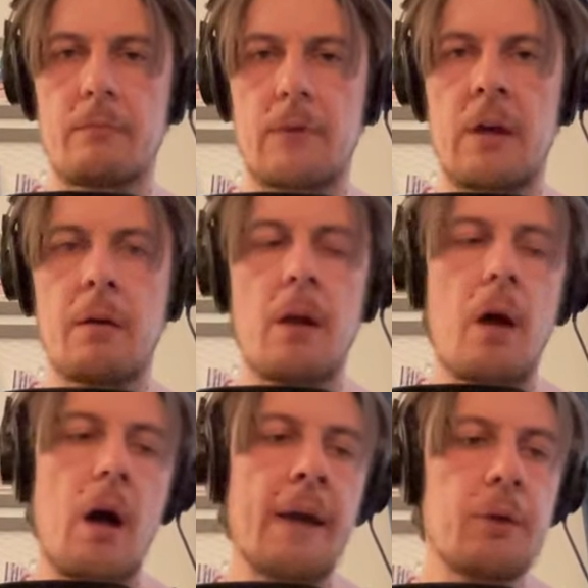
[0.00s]
Yeah,
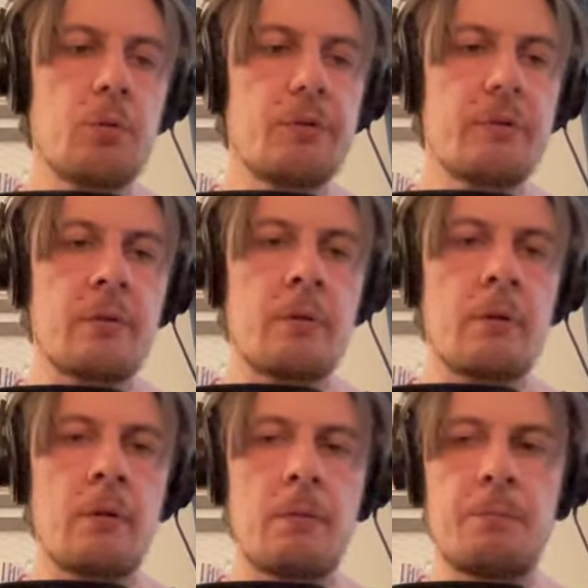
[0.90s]
I could
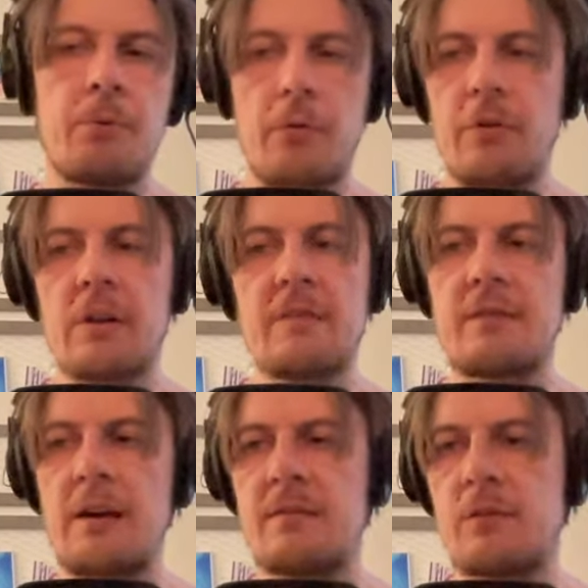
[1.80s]
uh, perfectly
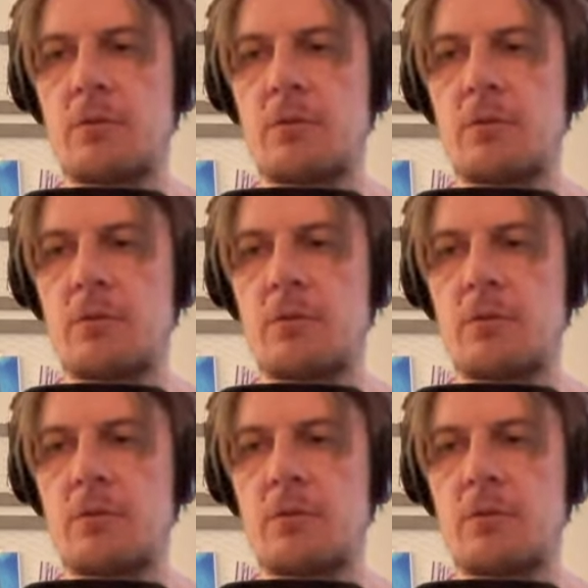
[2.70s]
say that,